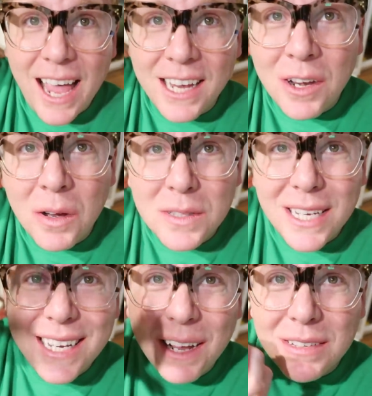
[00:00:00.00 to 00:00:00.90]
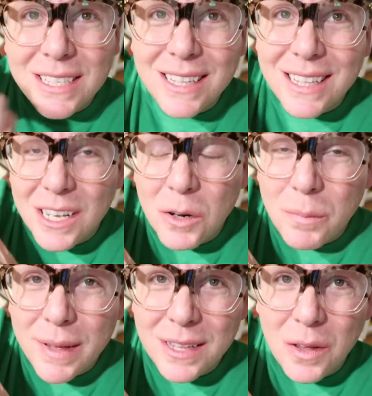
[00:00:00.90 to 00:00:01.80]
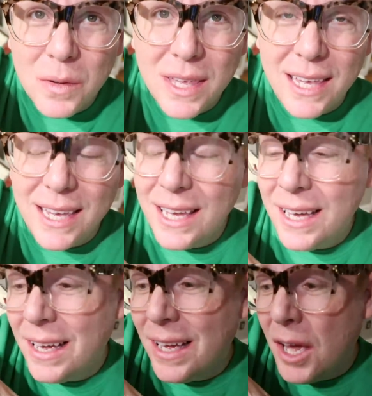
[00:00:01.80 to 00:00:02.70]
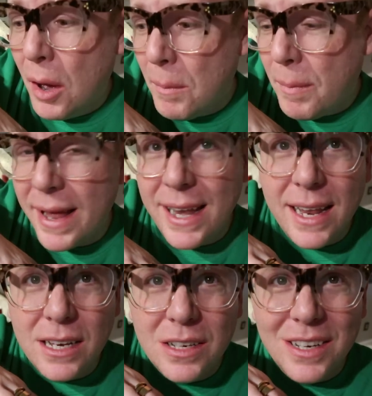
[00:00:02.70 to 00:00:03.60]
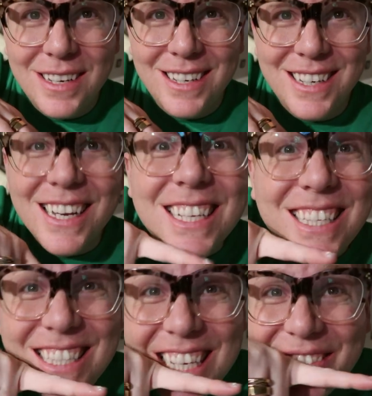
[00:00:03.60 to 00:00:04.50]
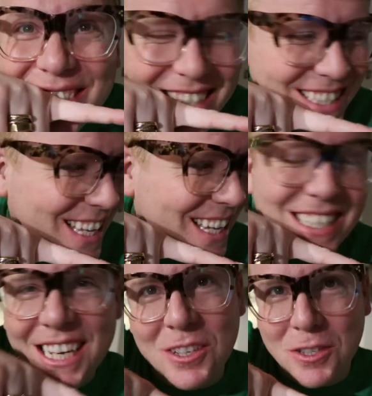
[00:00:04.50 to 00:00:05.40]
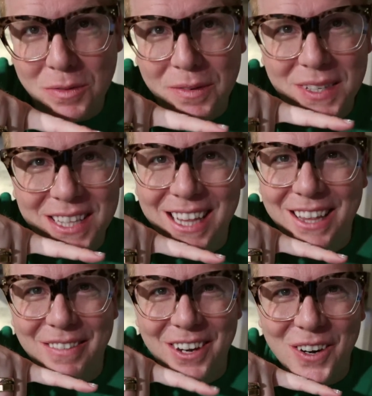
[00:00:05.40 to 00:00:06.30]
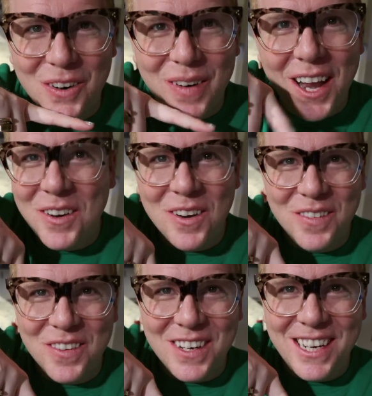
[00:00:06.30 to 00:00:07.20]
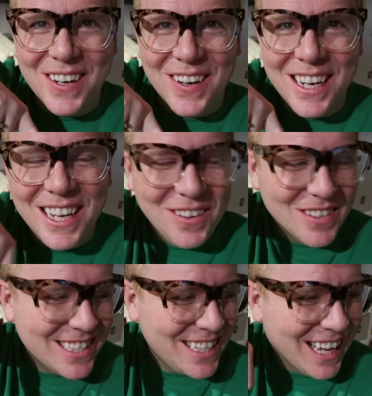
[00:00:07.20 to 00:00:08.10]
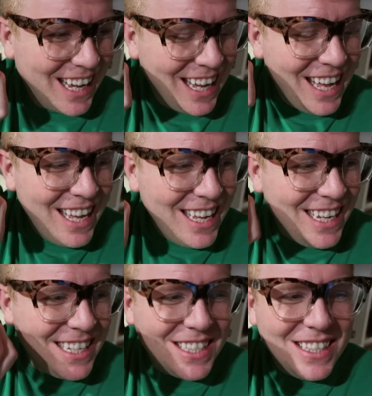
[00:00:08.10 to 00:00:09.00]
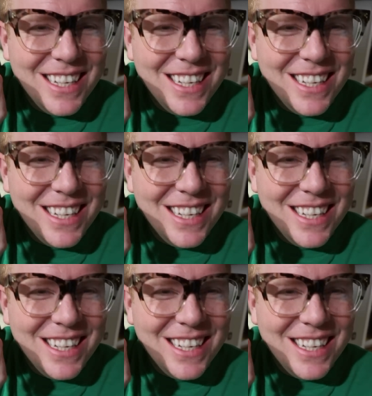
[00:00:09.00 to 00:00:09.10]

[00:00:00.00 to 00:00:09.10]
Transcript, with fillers: I know today was a little bit low-key, but Steven's singing Taylor Swift in the living room. I don't know if you could hear it. He was singing. It's...